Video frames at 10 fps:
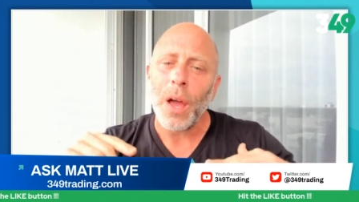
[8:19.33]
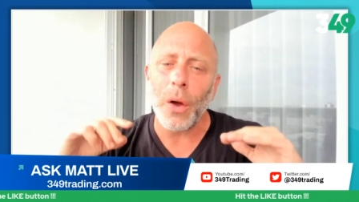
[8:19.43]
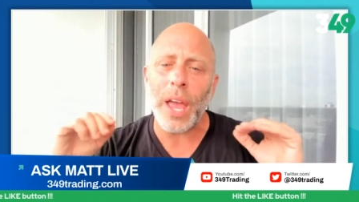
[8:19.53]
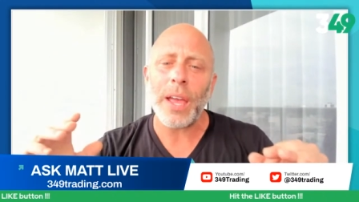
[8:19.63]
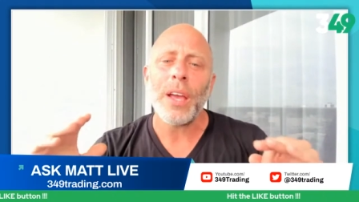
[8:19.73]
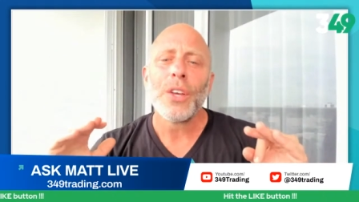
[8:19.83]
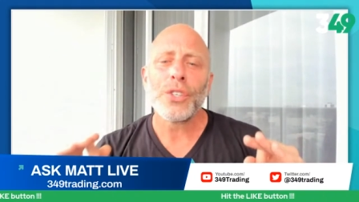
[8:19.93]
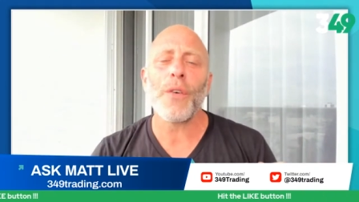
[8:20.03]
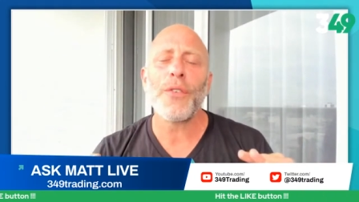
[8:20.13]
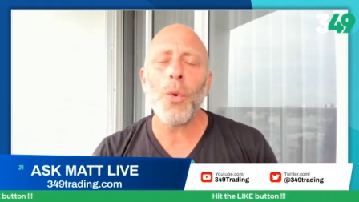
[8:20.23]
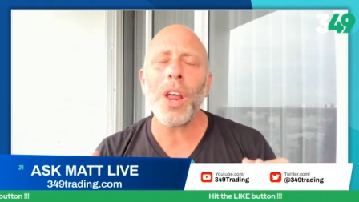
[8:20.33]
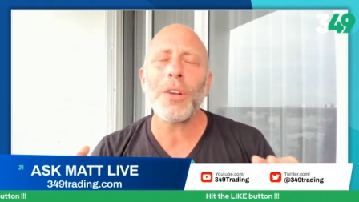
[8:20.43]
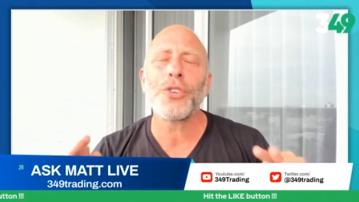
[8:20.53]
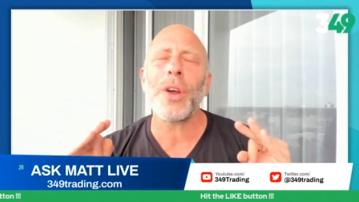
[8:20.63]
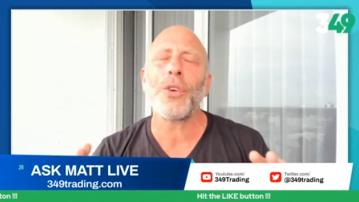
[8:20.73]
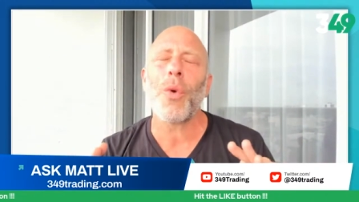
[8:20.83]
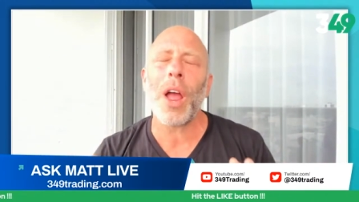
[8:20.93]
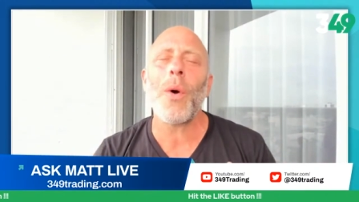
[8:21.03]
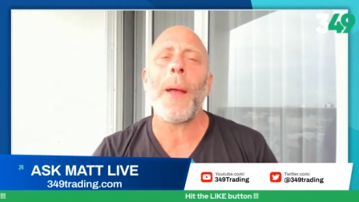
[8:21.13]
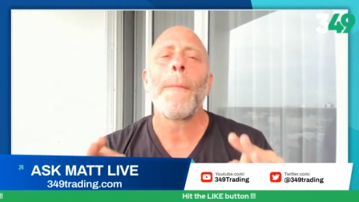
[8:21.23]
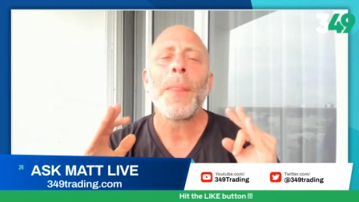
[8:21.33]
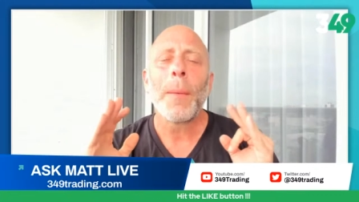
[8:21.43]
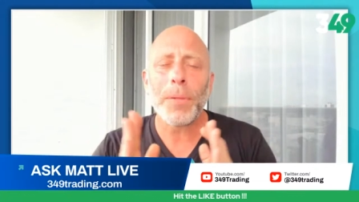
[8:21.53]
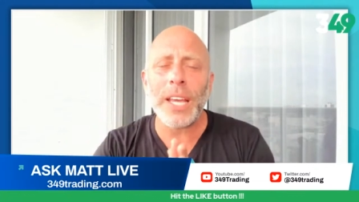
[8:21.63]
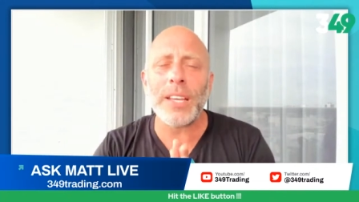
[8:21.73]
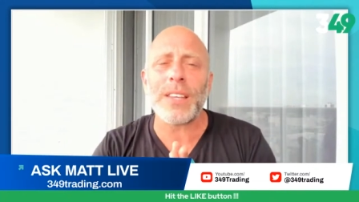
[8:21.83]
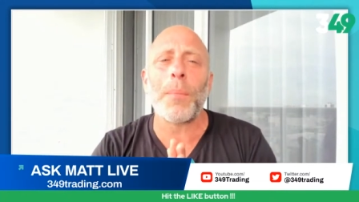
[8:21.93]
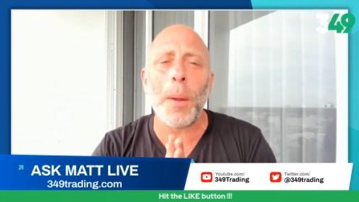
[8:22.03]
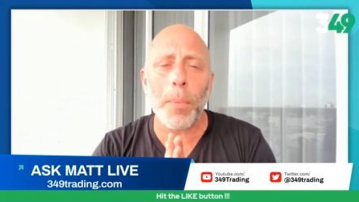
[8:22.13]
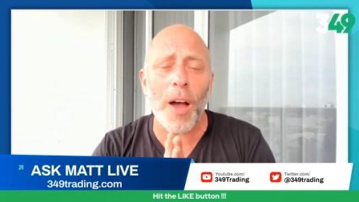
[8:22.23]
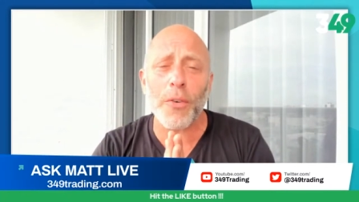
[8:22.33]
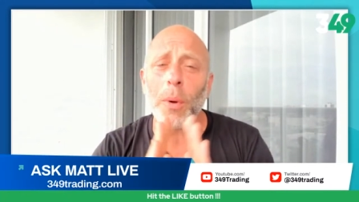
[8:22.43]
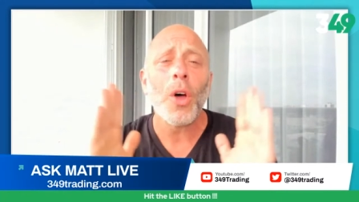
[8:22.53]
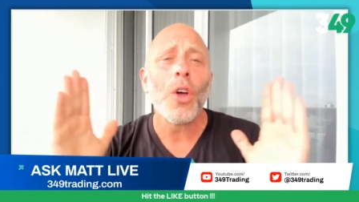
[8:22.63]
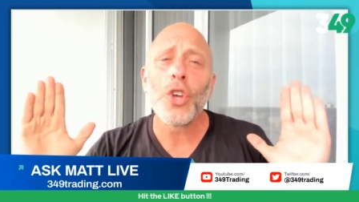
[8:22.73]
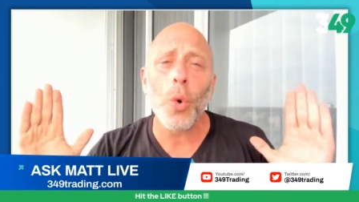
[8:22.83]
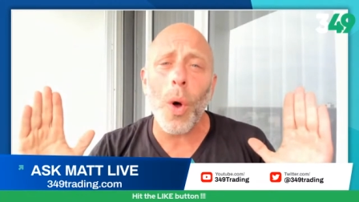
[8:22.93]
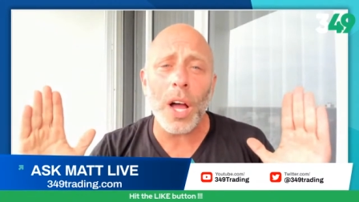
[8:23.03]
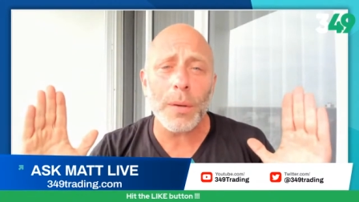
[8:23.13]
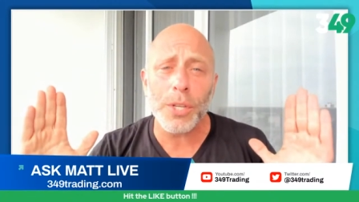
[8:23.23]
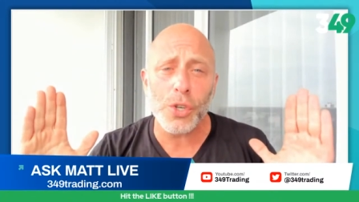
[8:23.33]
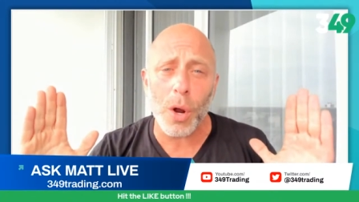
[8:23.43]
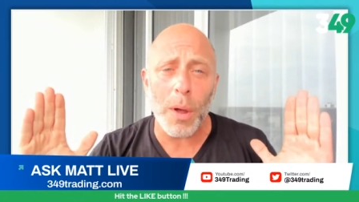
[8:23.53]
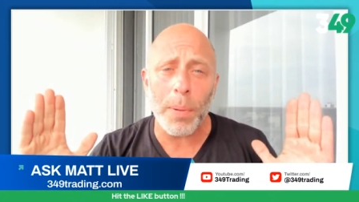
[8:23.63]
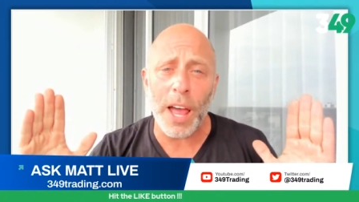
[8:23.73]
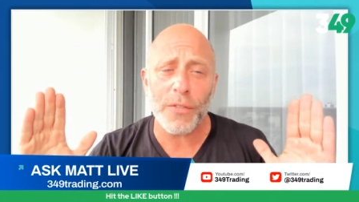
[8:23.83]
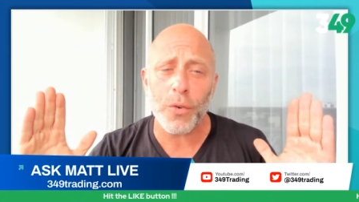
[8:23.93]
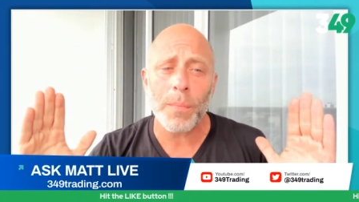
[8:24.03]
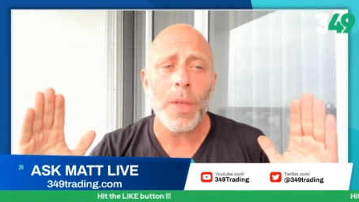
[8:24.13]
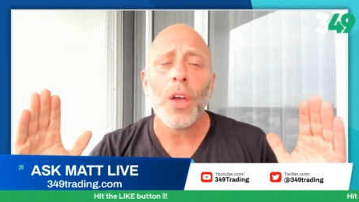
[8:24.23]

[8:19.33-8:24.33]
Okay, so if you want to trade the right way, please, and be profitable, you're welcome to join my platform.